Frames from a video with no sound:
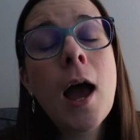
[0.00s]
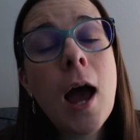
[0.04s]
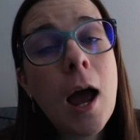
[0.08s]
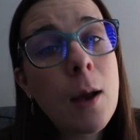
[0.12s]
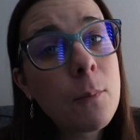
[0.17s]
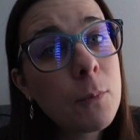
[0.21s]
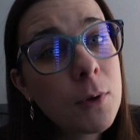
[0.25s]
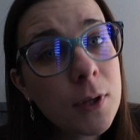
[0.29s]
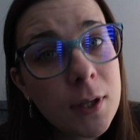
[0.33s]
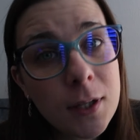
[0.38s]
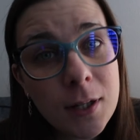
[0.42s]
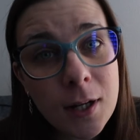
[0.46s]

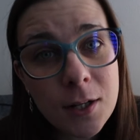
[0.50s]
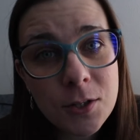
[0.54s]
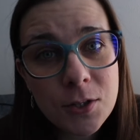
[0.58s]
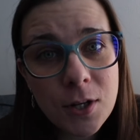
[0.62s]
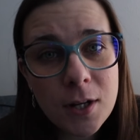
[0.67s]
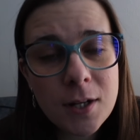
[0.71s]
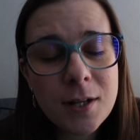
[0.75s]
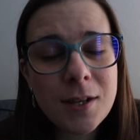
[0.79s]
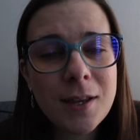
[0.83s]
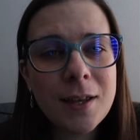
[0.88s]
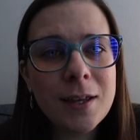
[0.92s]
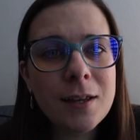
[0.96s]
I'm really not
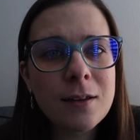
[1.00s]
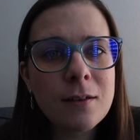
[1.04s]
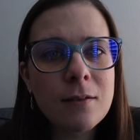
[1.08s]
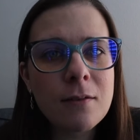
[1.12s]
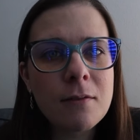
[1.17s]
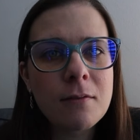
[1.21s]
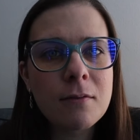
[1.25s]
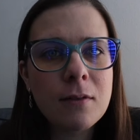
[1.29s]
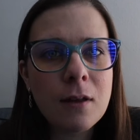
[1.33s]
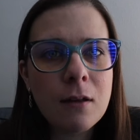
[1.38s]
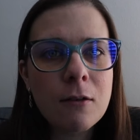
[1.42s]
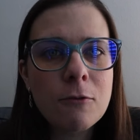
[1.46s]
trying to like
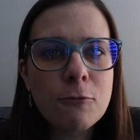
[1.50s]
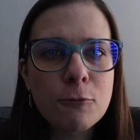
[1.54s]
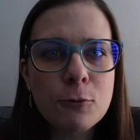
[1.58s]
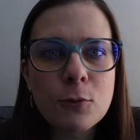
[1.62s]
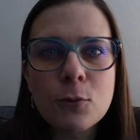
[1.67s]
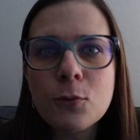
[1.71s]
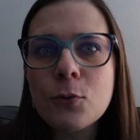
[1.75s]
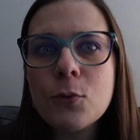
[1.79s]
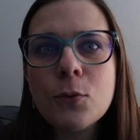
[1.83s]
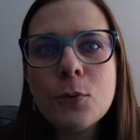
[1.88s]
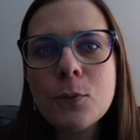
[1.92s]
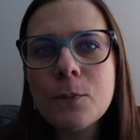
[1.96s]
think
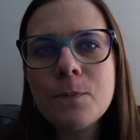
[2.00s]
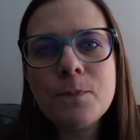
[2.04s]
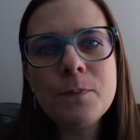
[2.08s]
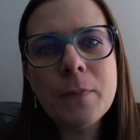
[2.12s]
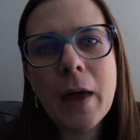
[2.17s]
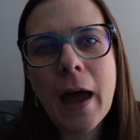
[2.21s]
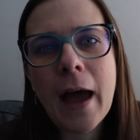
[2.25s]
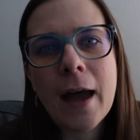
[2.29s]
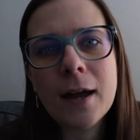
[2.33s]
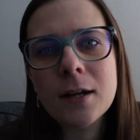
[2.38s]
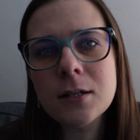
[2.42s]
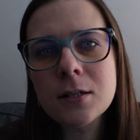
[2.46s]
through
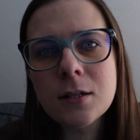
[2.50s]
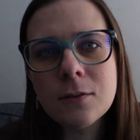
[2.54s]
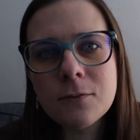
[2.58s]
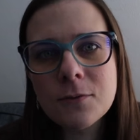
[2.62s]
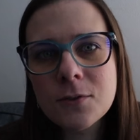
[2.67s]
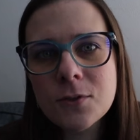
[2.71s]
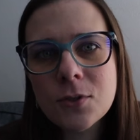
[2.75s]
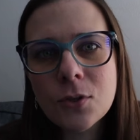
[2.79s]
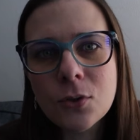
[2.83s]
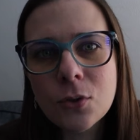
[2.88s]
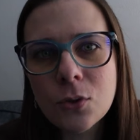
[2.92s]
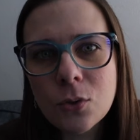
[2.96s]
active
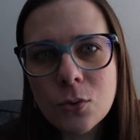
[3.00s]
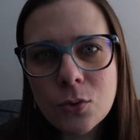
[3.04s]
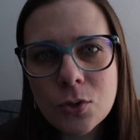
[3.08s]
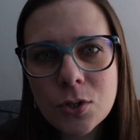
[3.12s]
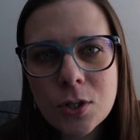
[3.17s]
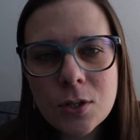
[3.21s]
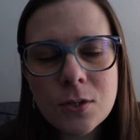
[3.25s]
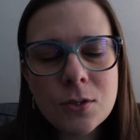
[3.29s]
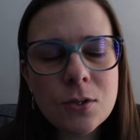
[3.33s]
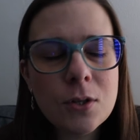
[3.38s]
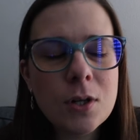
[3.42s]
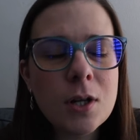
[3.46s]

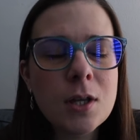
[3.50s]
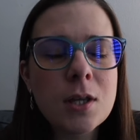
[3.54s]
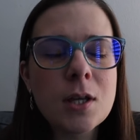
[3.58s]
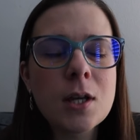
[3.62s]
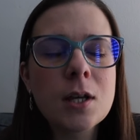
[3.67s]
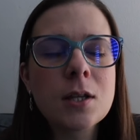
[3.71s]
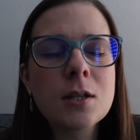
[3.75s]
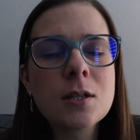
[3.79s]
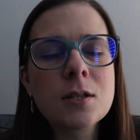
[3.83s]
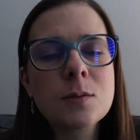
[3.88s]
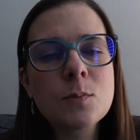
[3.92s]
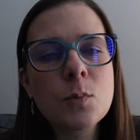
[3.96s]
solutions or anything
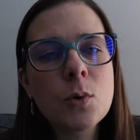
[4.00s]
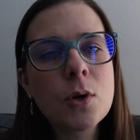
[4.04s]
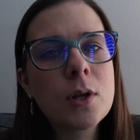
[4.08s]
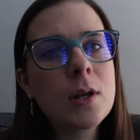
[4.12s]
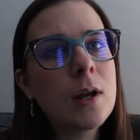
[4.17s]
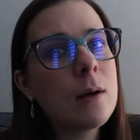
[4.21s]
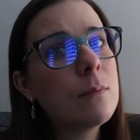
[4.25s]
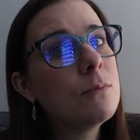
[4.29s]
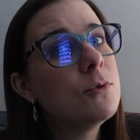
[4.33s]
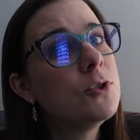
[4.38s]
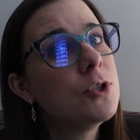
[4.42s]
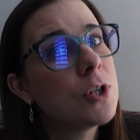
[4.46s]
at this
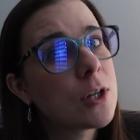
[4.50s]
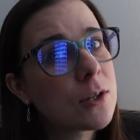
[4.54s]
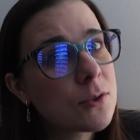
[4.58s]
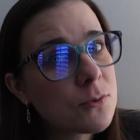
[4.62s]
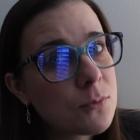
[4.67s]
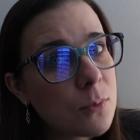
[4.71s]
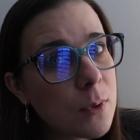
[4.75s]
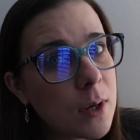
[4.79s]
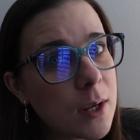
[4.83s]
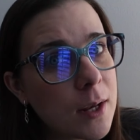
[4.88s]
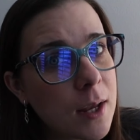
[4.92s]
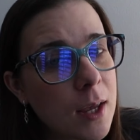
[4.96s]
point. I'm just
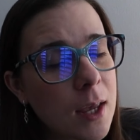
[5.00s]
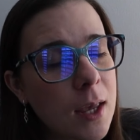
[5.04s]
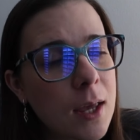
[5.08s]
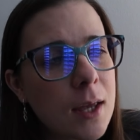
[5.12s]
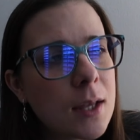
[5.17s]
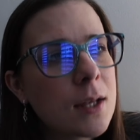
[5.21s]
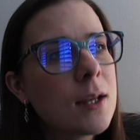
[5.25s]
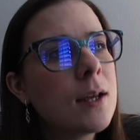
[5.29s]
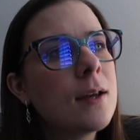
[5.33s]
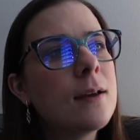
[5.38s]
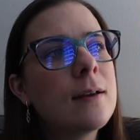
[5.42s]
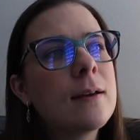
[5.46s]
reading
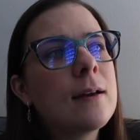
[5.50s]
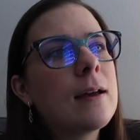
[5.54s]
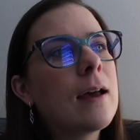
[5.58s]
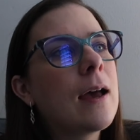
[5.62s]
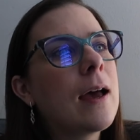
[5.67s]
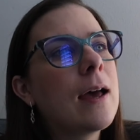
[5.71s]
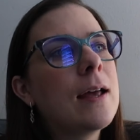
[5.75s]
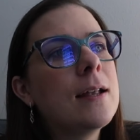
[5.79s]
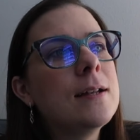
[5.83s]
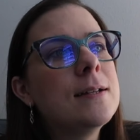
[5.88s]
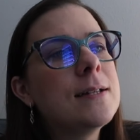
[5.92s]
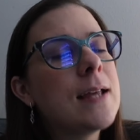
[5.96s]
it
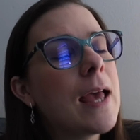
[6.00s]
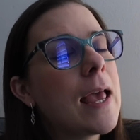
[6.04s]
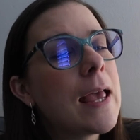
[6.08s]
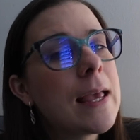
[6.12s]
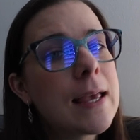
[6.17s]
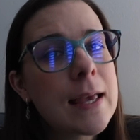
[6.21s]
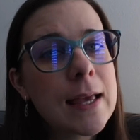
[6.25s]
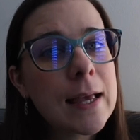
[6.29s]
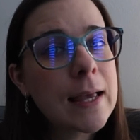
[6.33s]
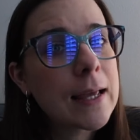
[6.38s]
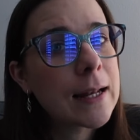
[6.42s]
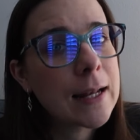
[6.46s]
and
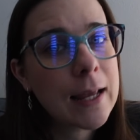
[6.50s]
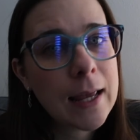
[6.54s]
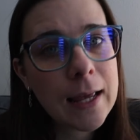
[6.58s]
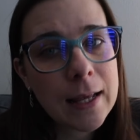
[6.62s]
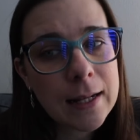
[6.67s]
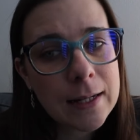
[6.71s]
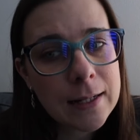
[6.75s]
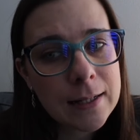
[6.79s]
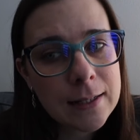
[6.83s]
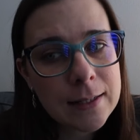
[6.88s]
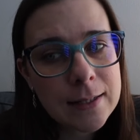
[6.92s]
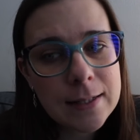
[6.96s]
taking it
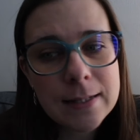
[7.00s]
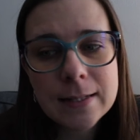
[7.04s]
in.